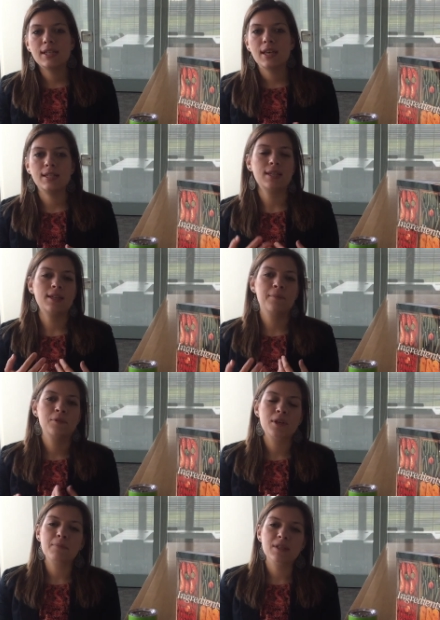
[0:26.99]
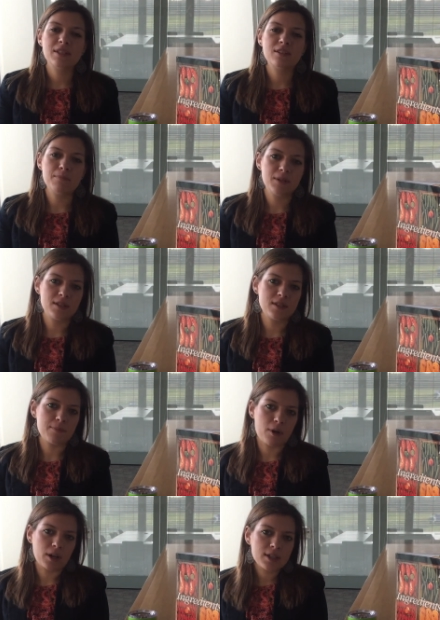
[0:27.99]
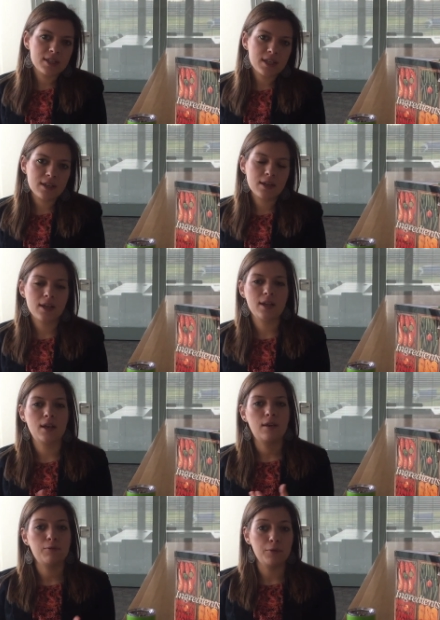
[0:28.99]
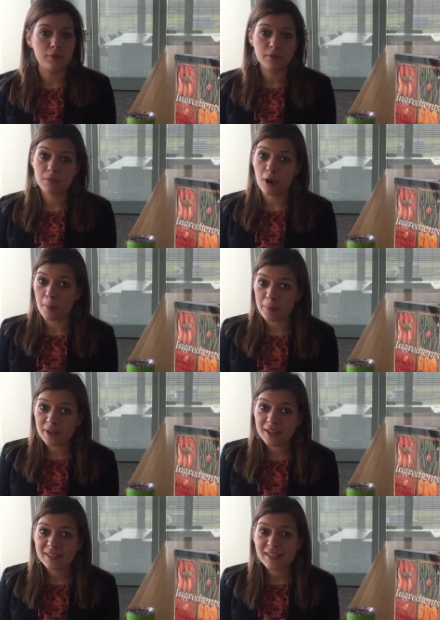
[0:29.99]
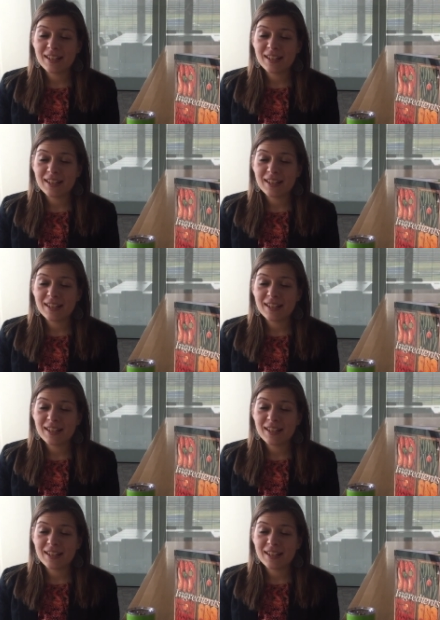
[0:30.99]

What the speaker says: say is that I'm doing business-to-business marketing in a food company,